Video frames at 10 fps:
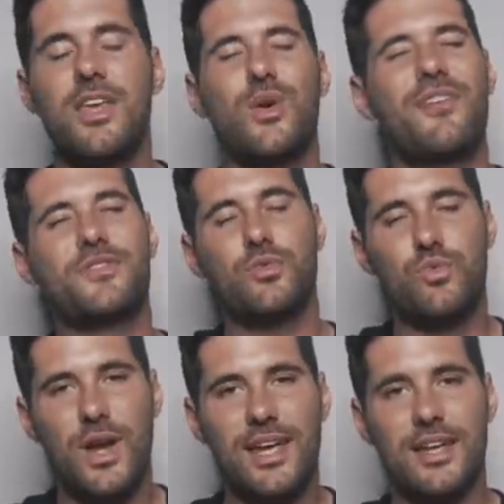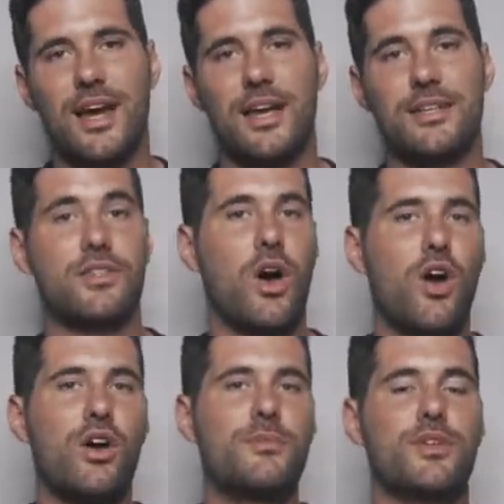You have to recognize the
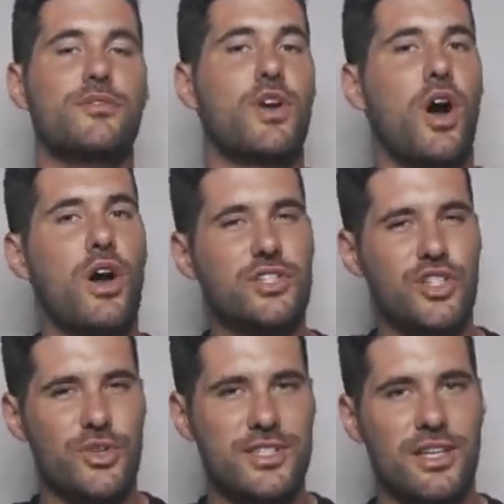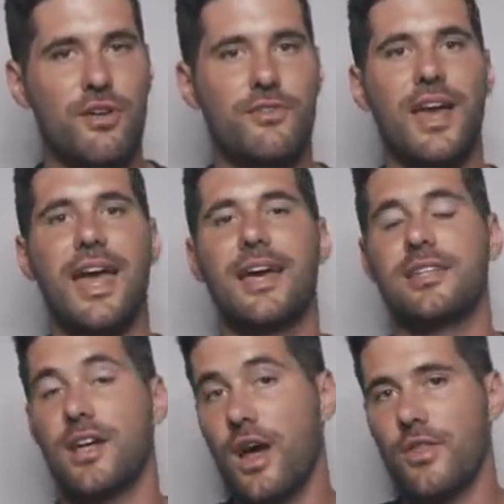harm that you've caused yourself
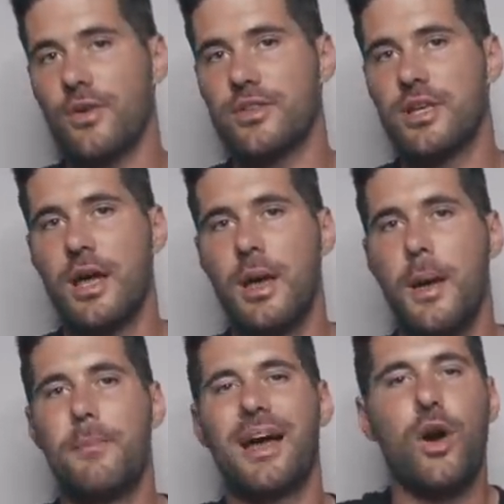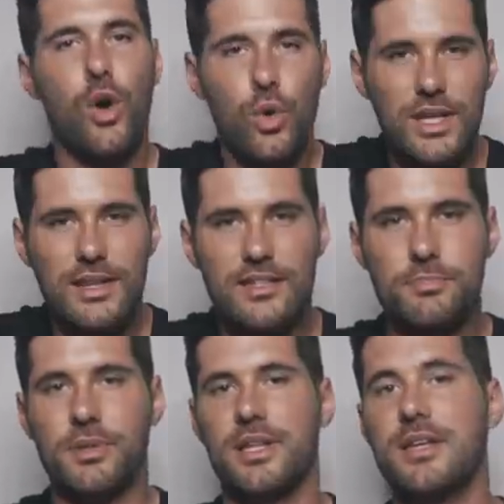and others by holding this
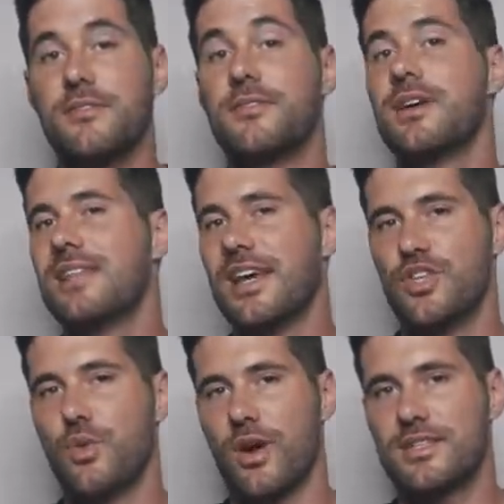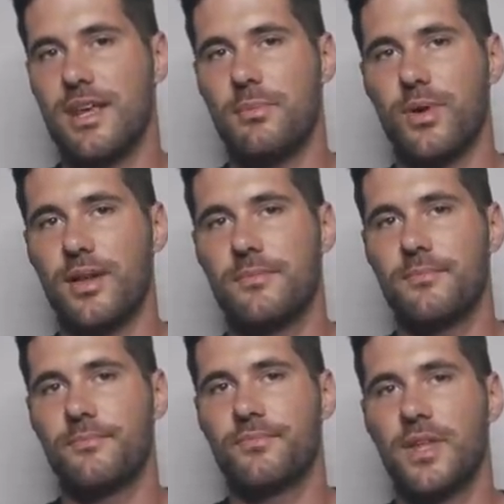belief that you are separate.
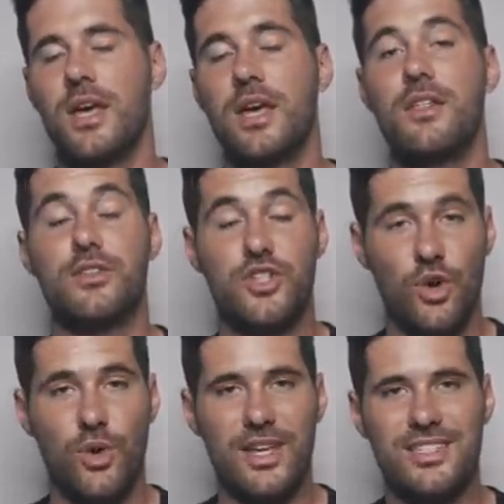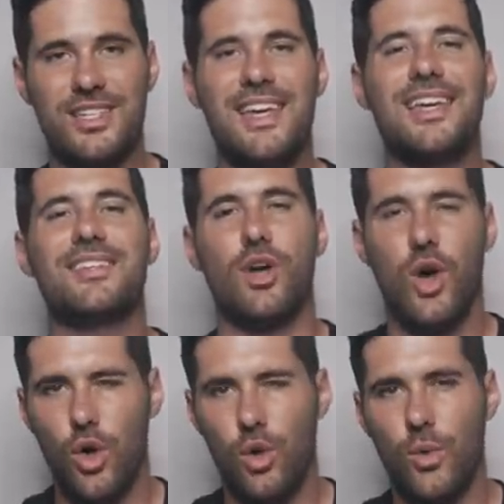The choice is
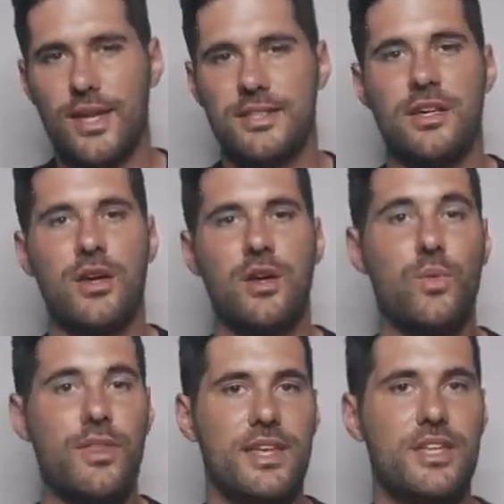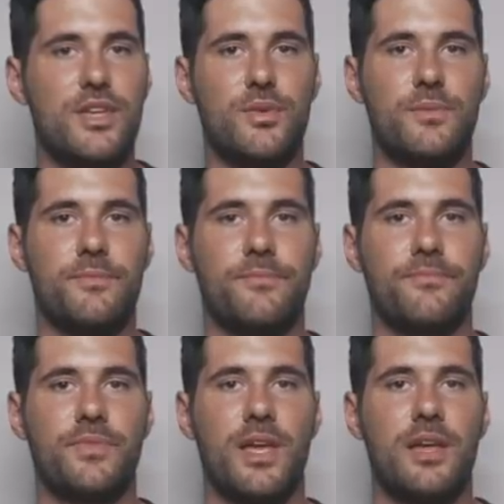always within you.
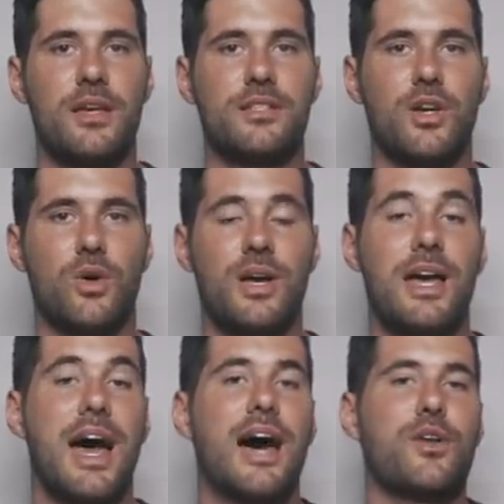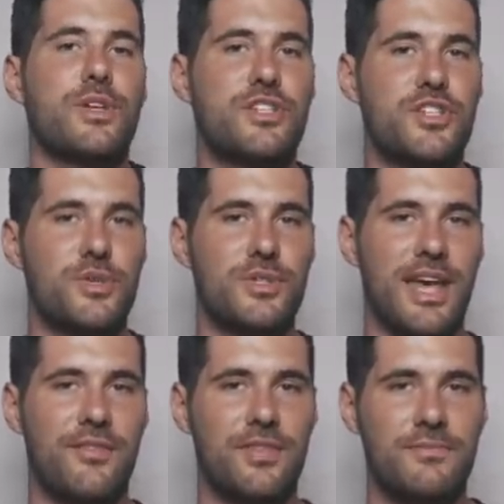So, how do we choose
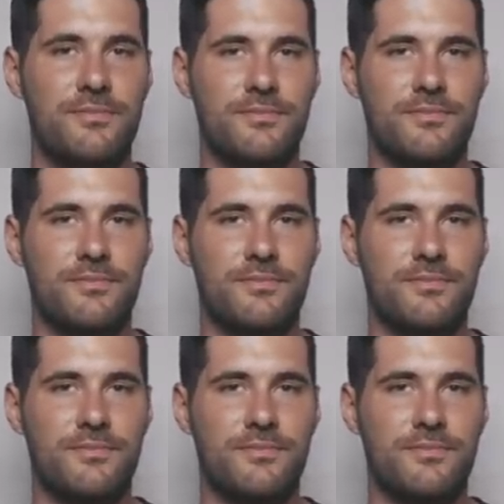heaven?